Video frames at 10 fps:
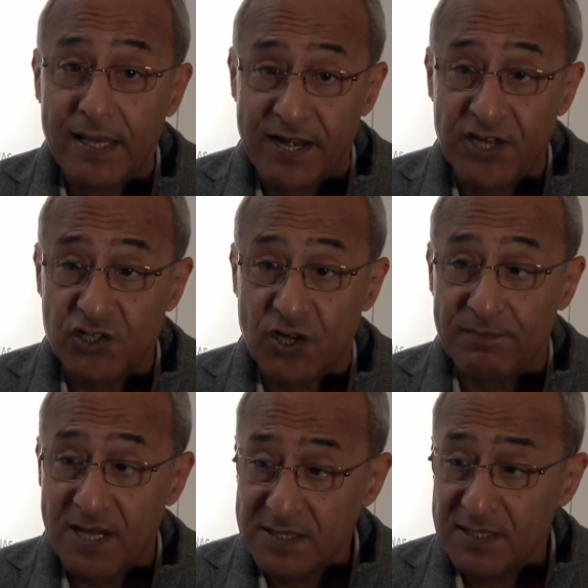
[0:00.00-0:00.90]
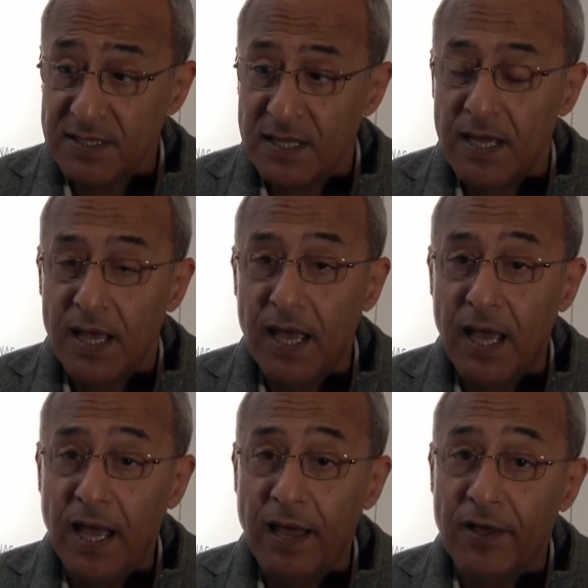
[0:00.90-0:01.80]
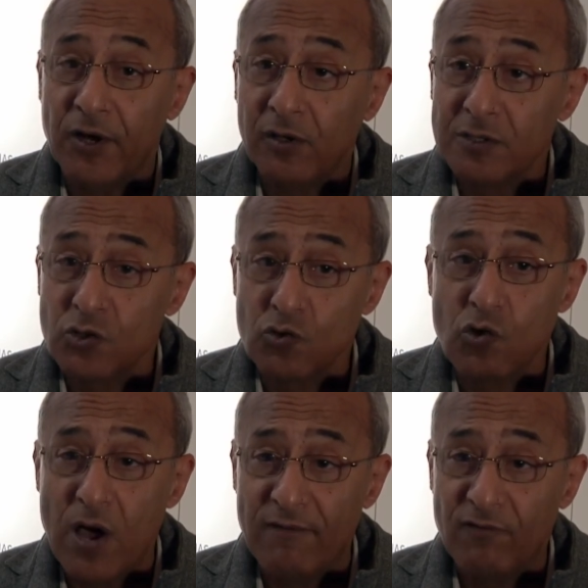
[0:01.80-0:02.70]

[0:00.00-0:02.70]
laryngeal mask. It also